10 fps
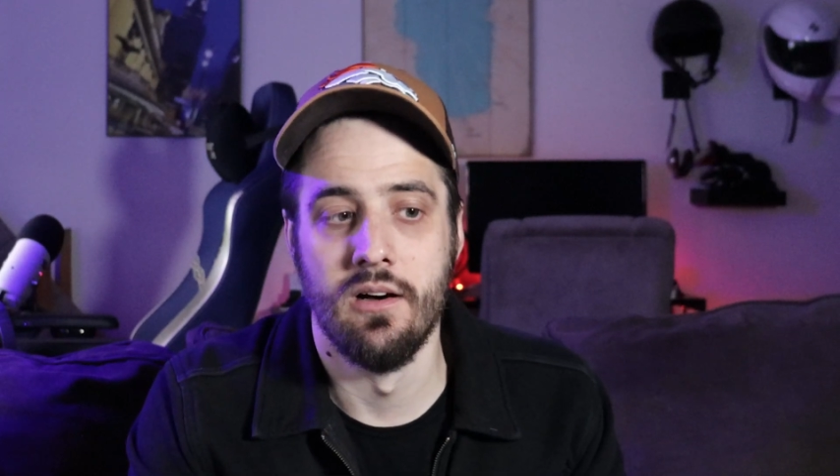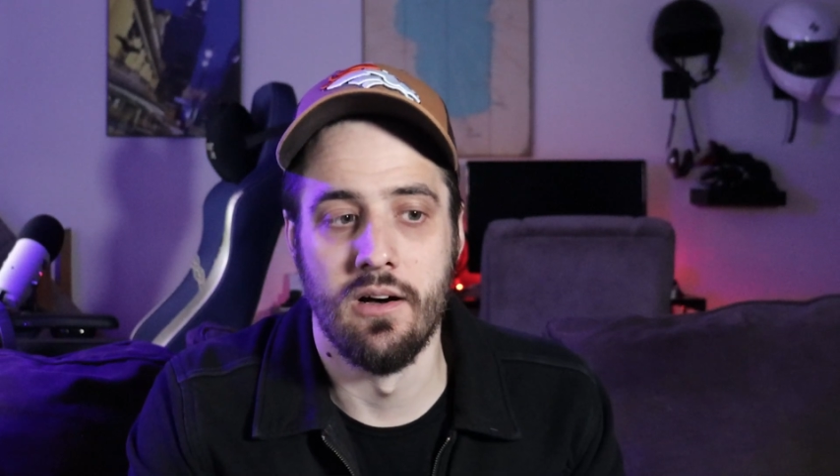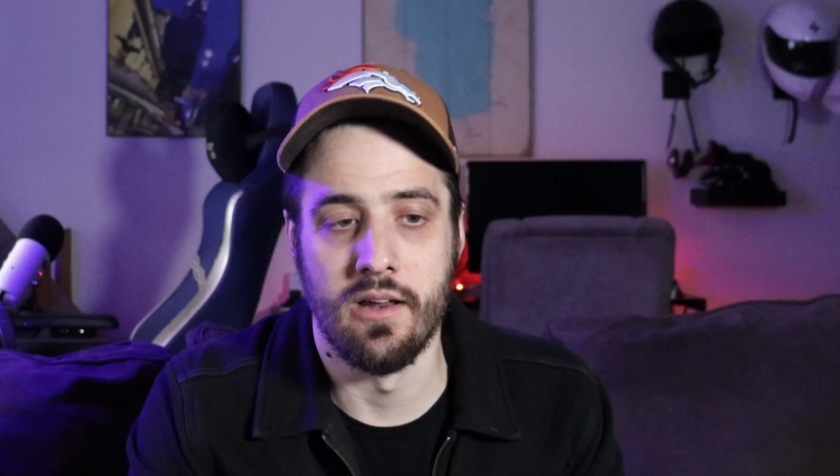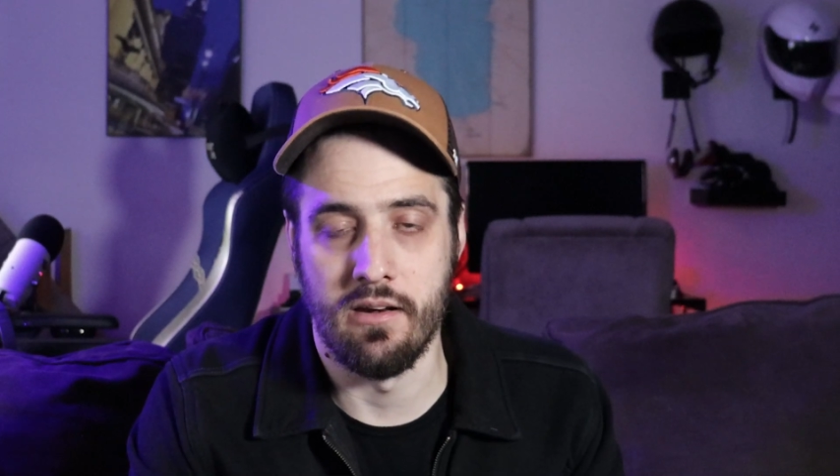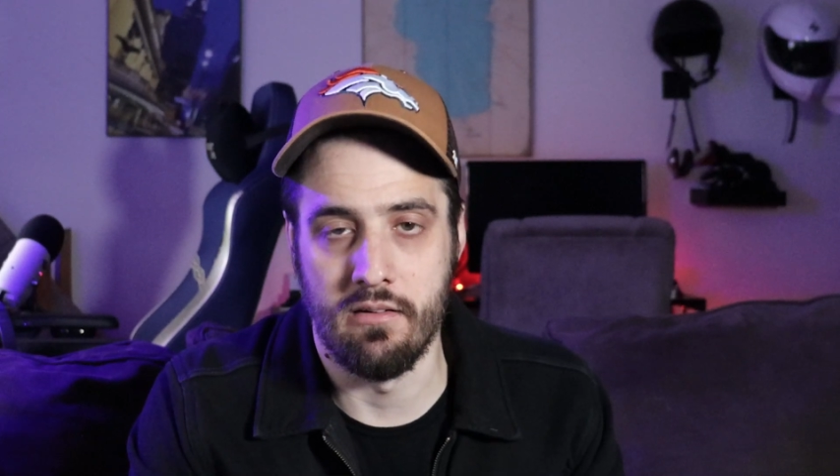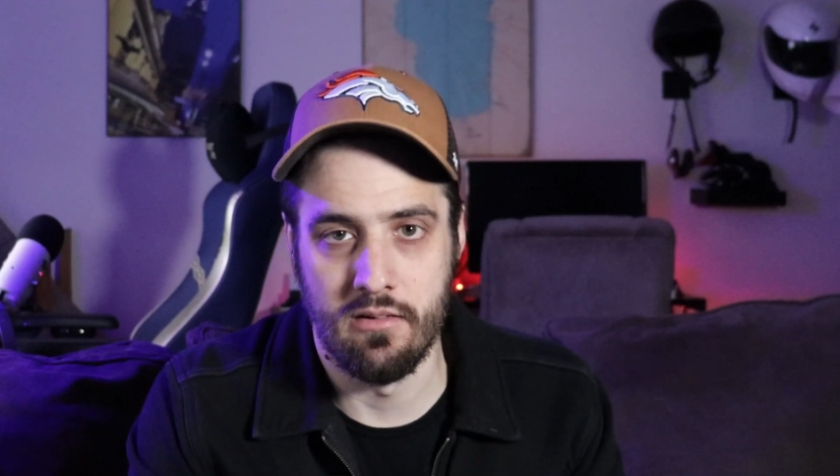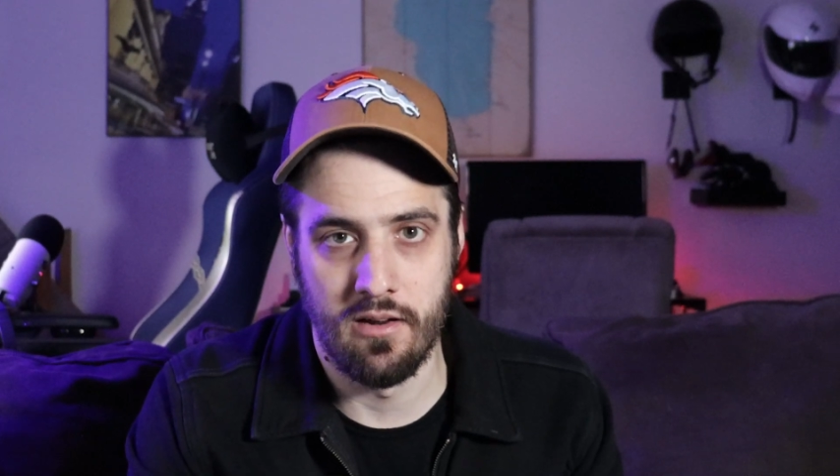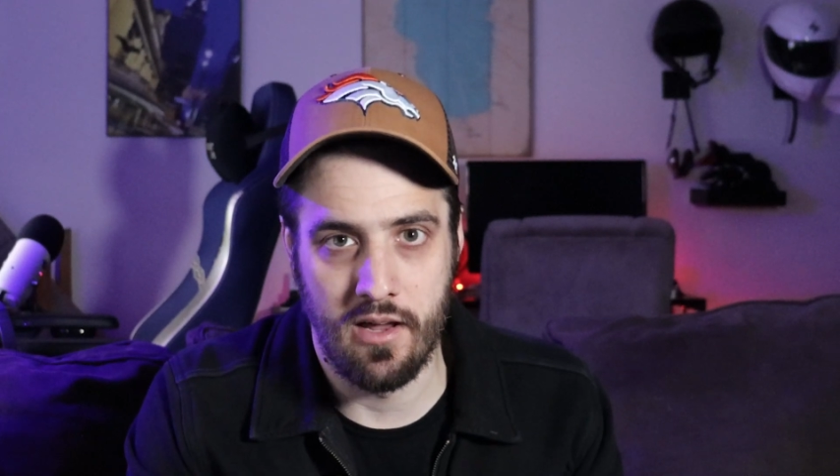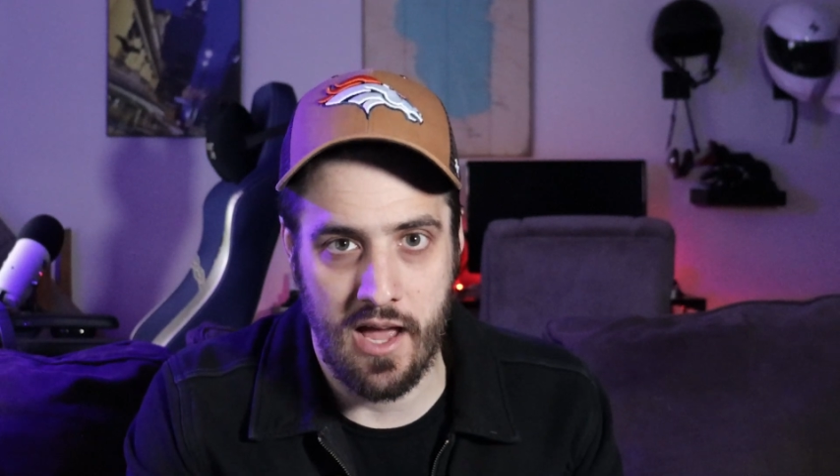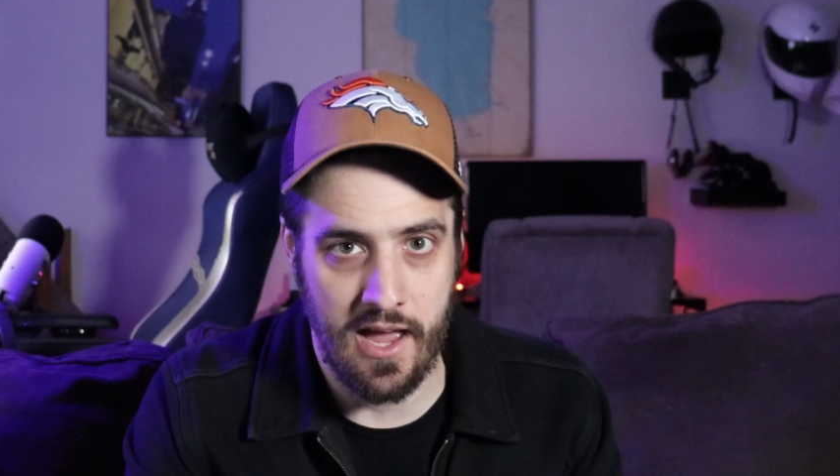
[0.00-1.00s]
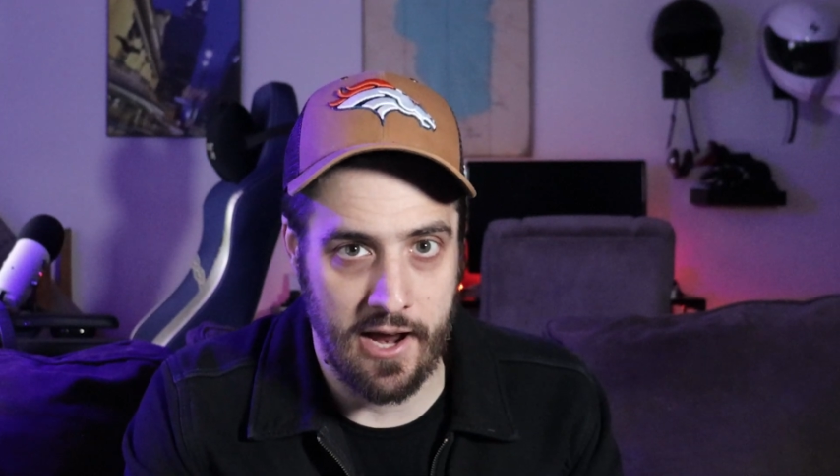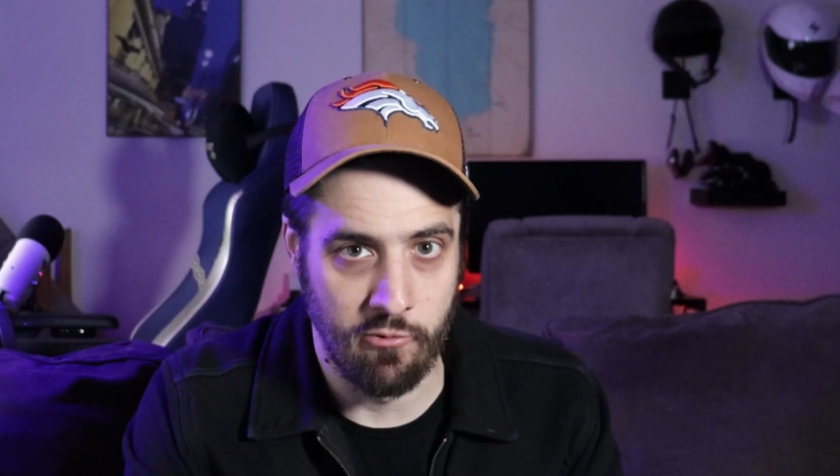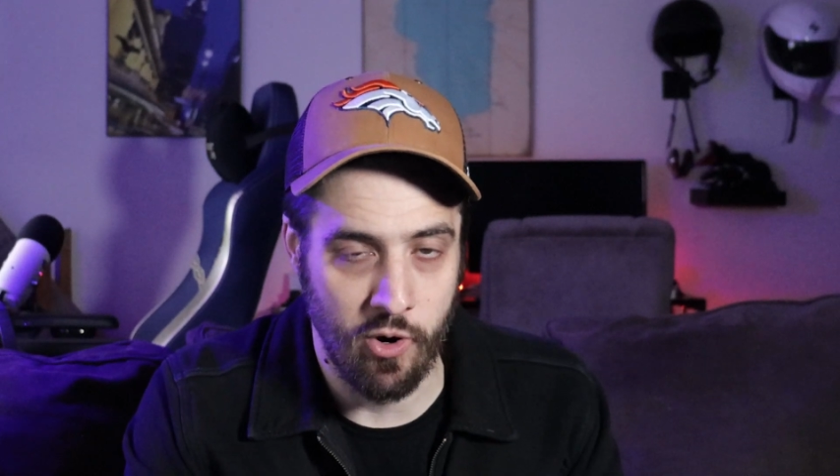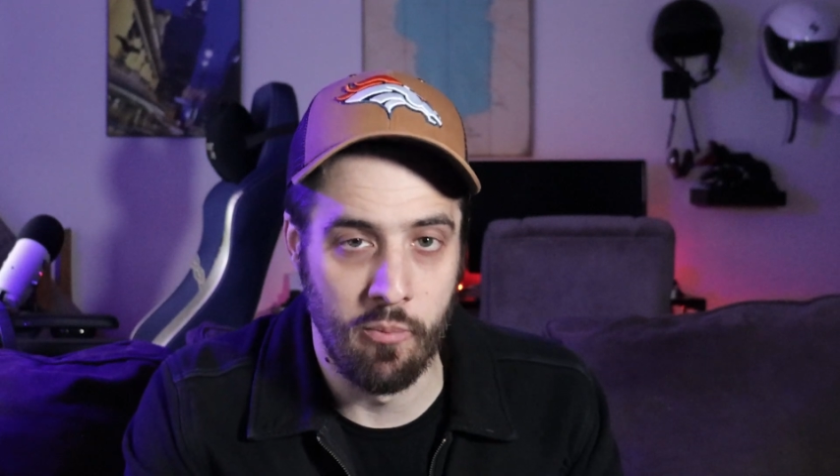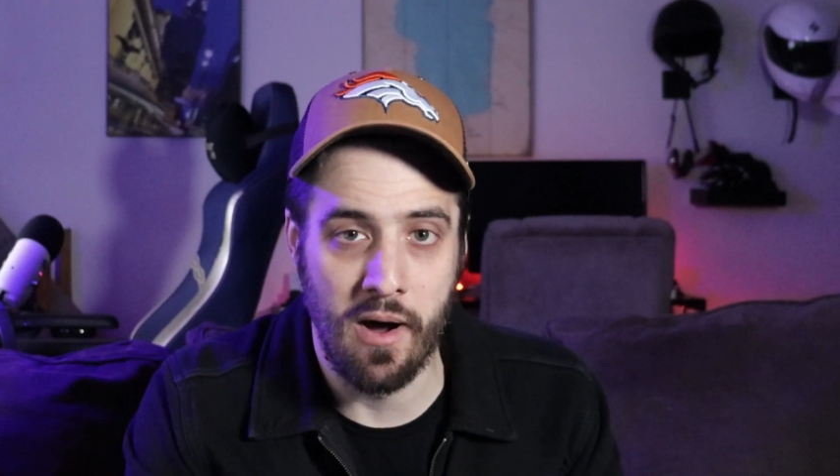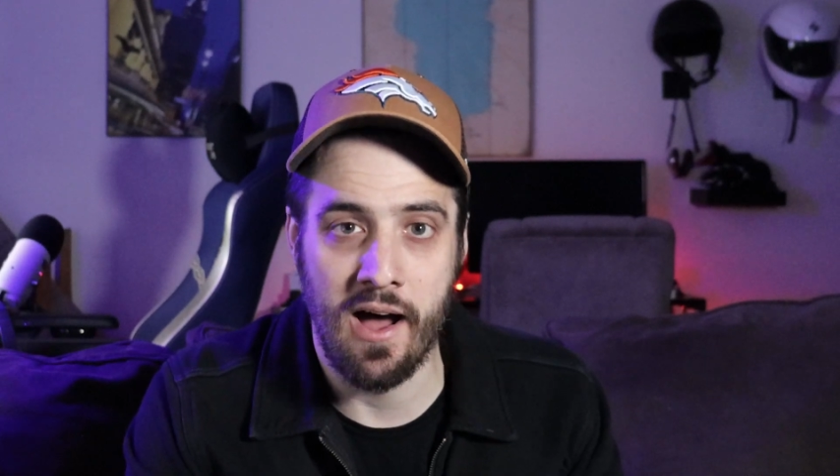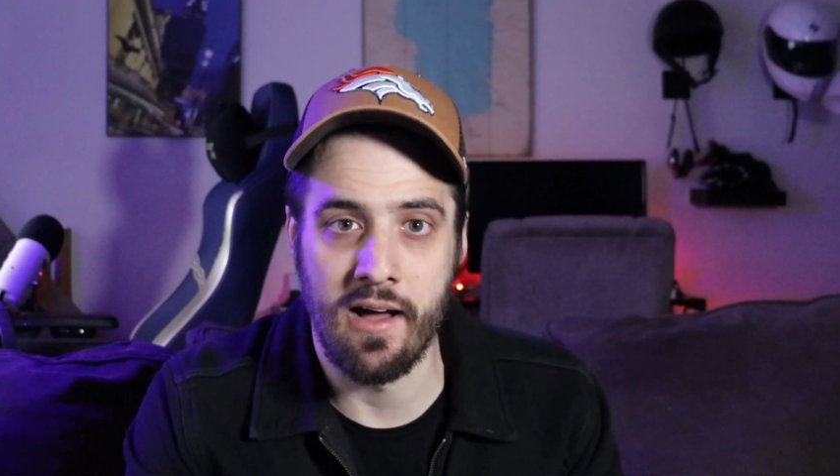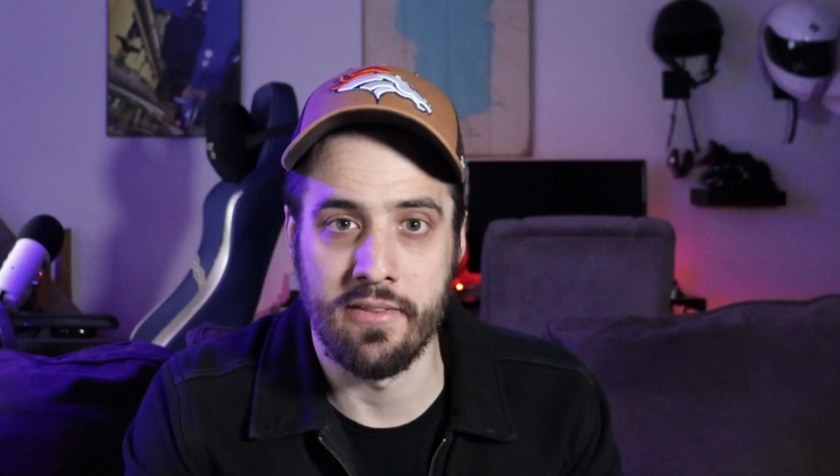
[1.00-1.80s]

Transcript: an AI robot